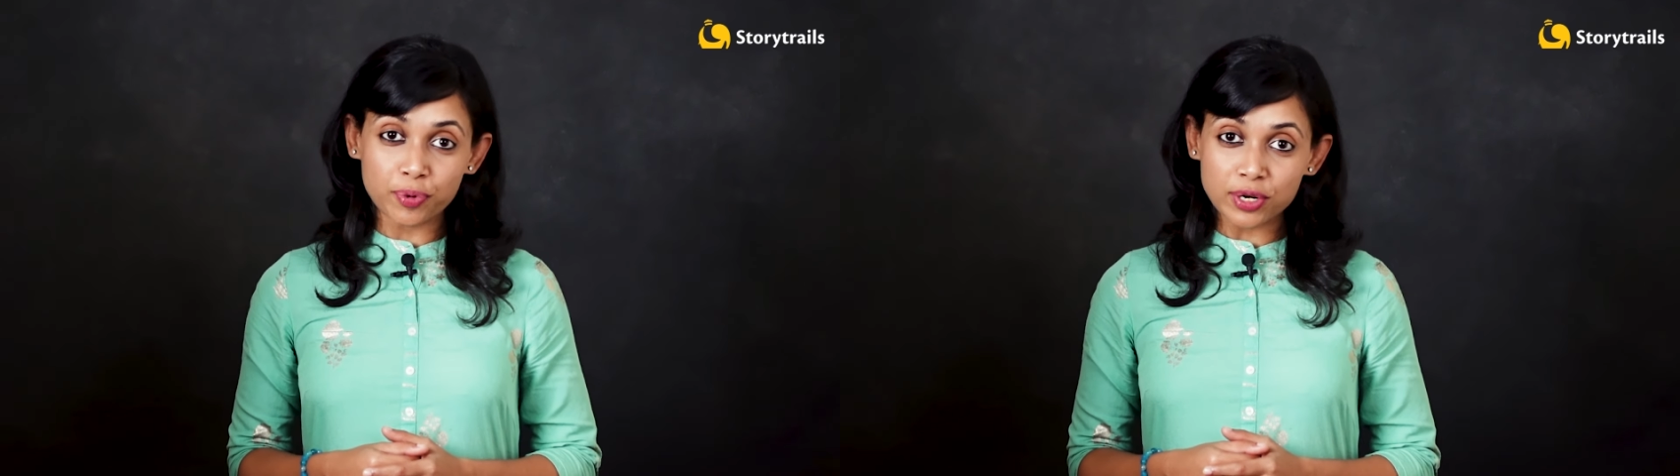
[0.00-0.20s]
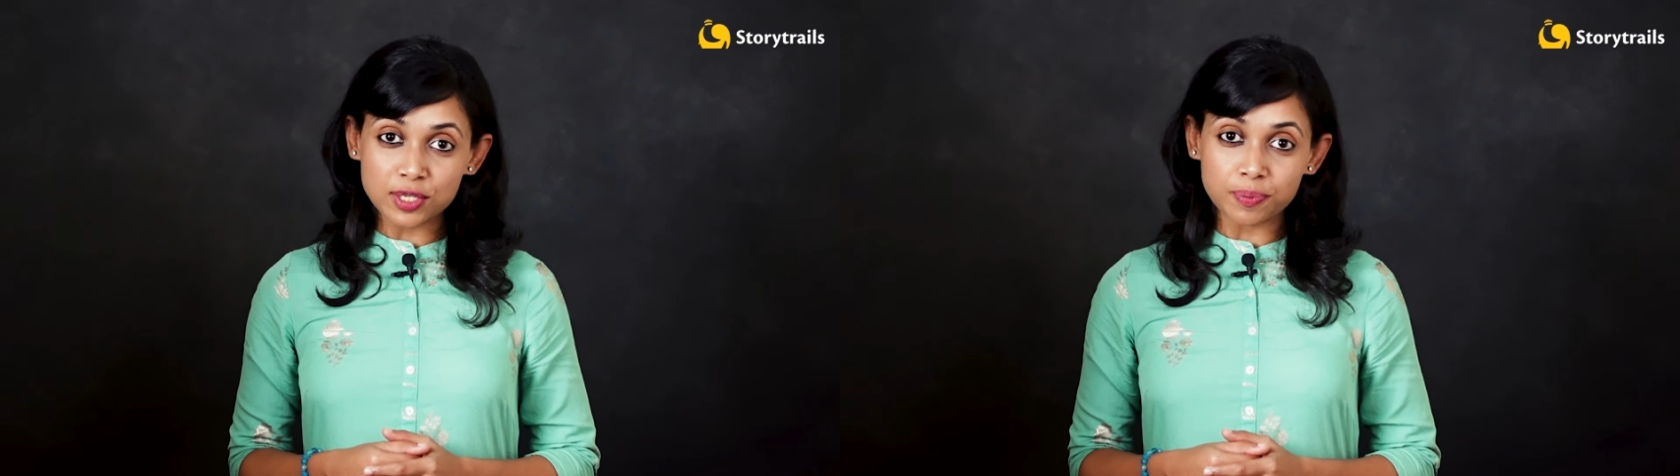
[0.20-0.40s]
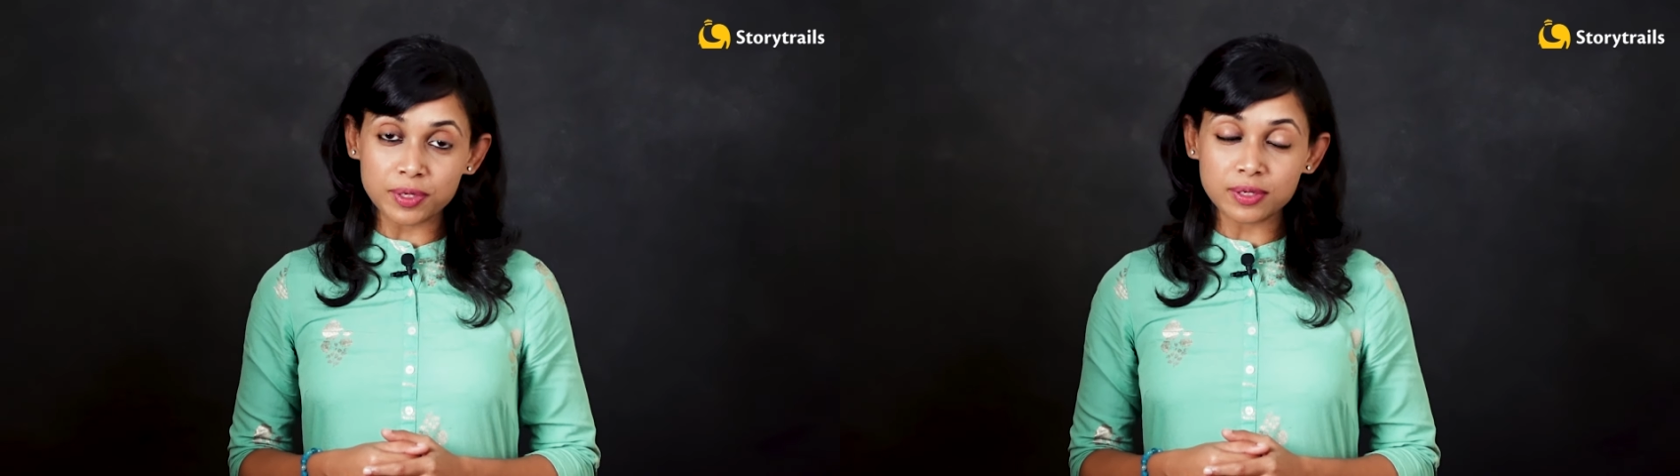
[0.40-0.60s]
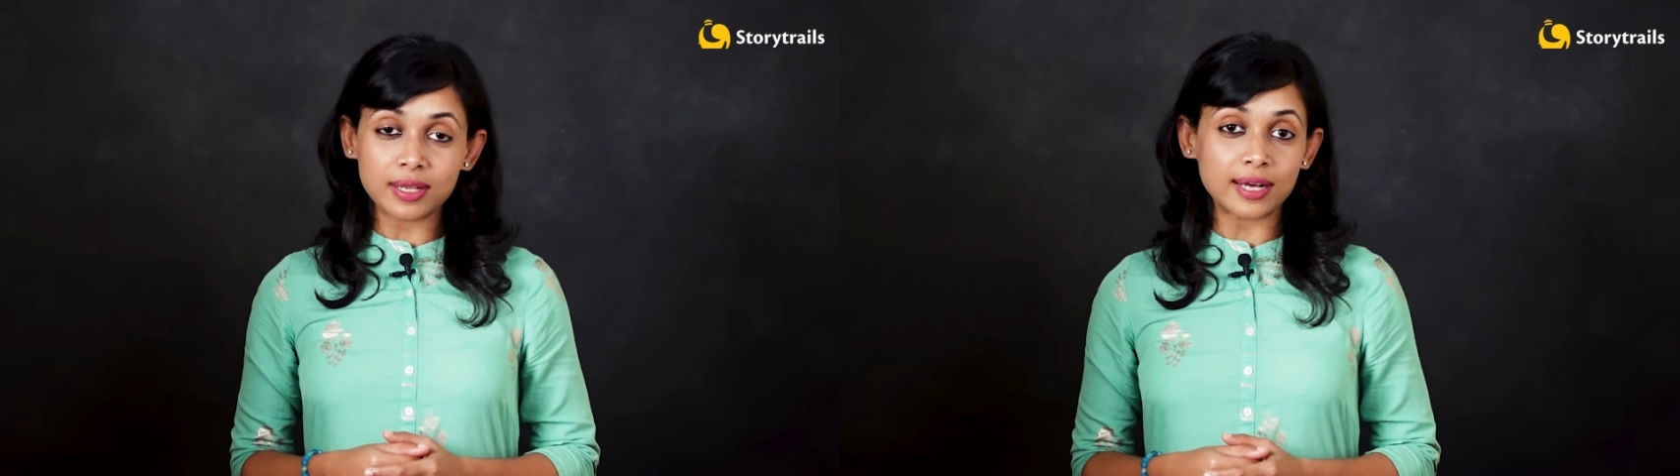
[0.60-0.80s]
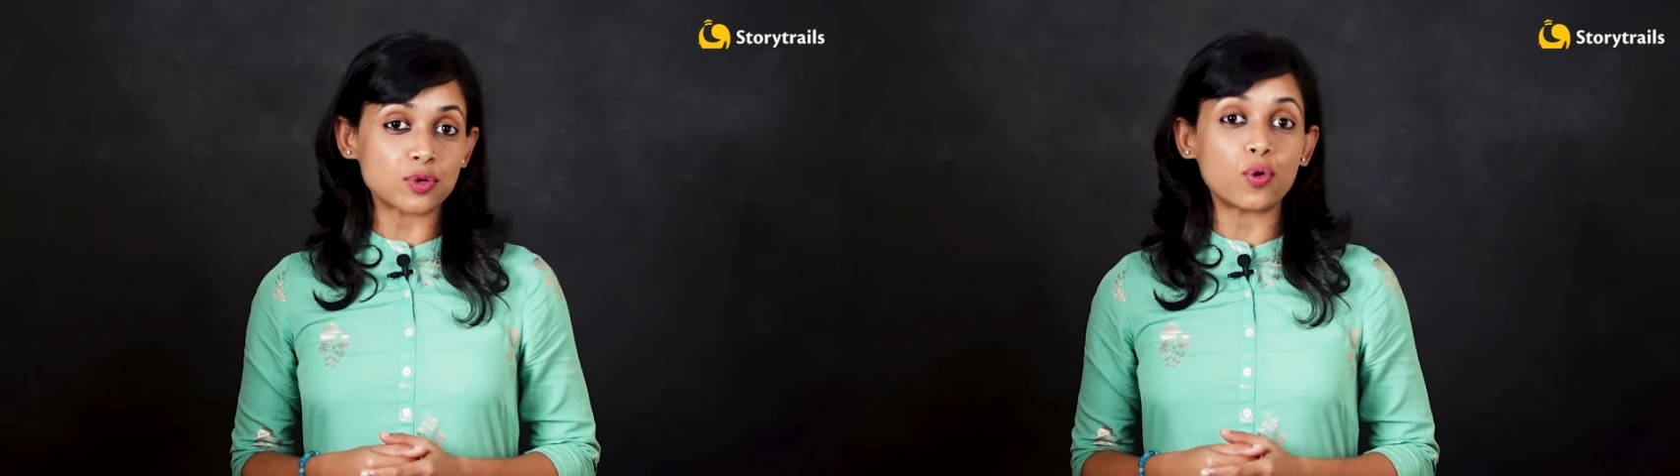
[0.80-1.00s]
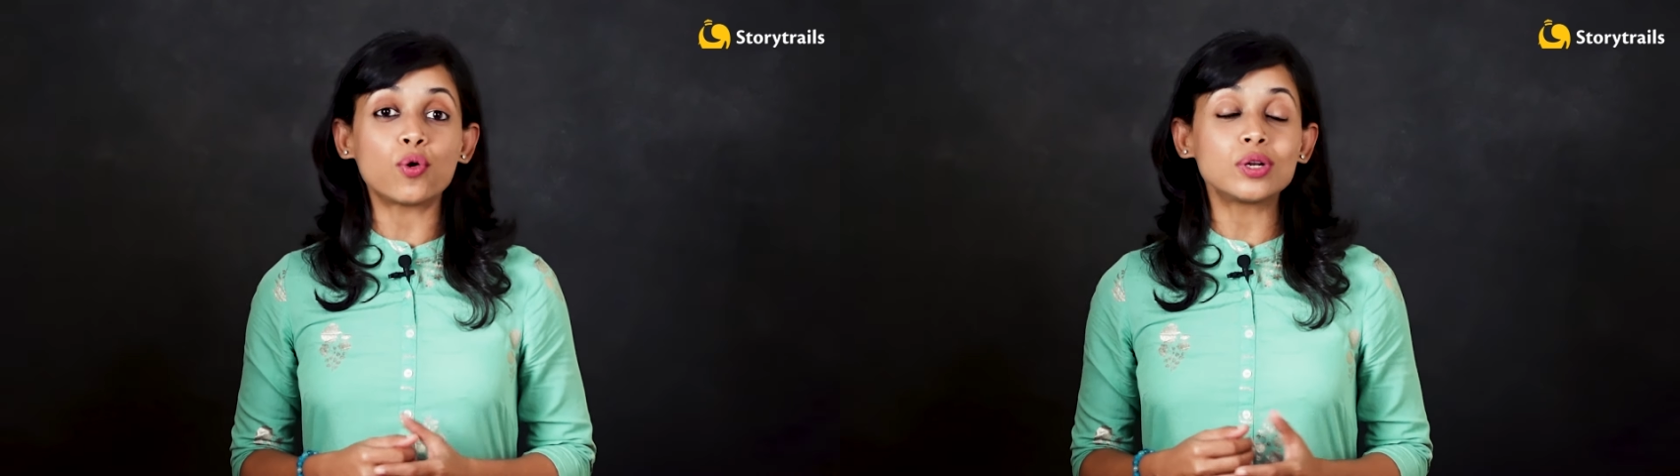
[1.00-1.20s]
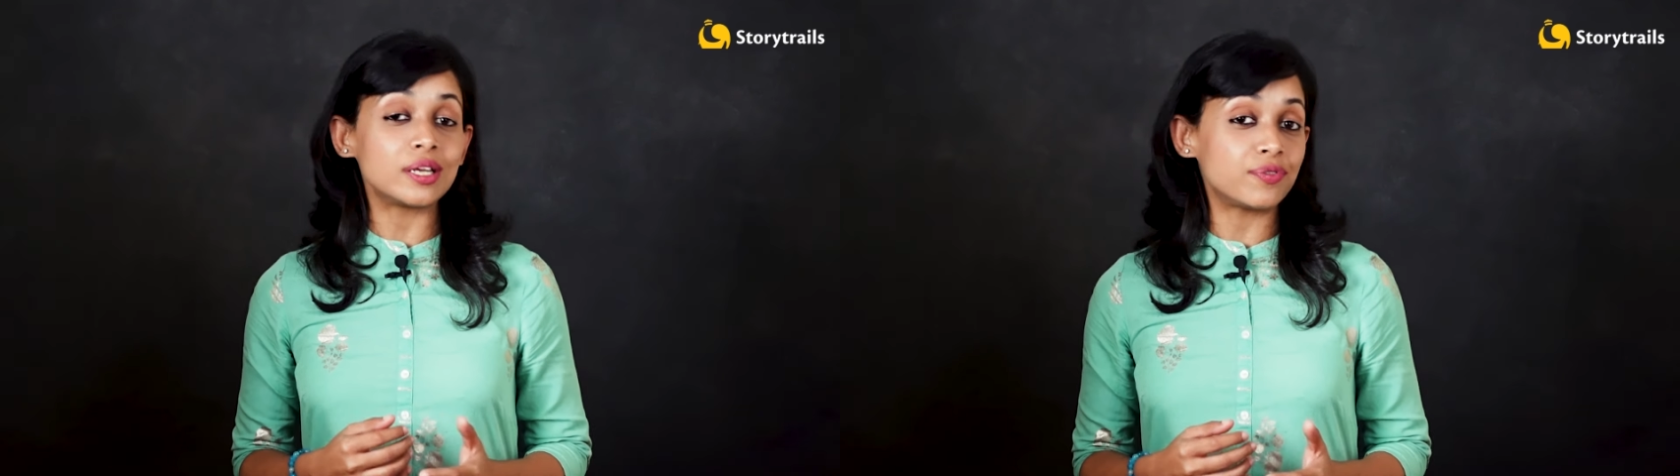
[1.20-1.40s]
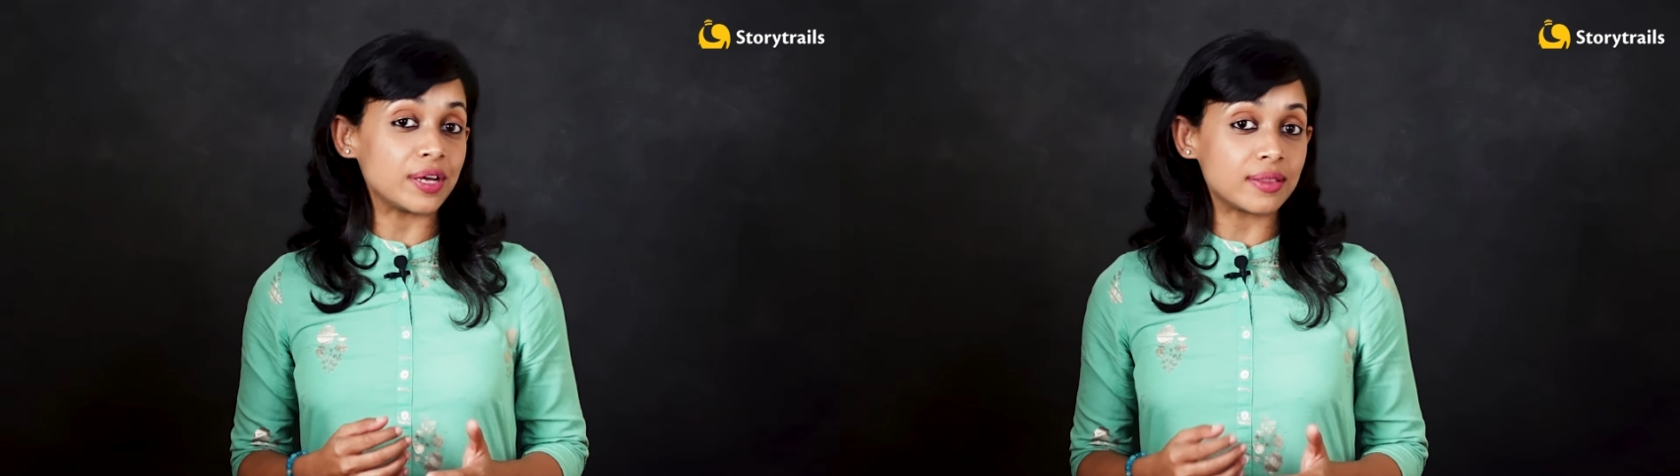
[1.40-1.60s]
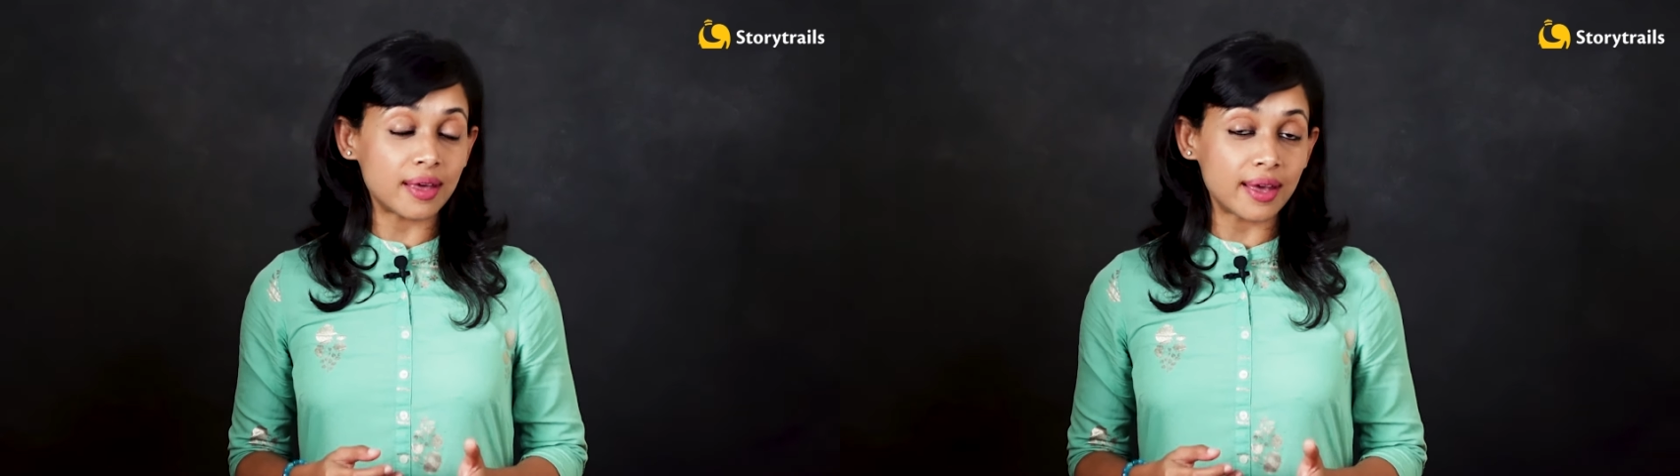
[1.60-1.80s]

principle that all living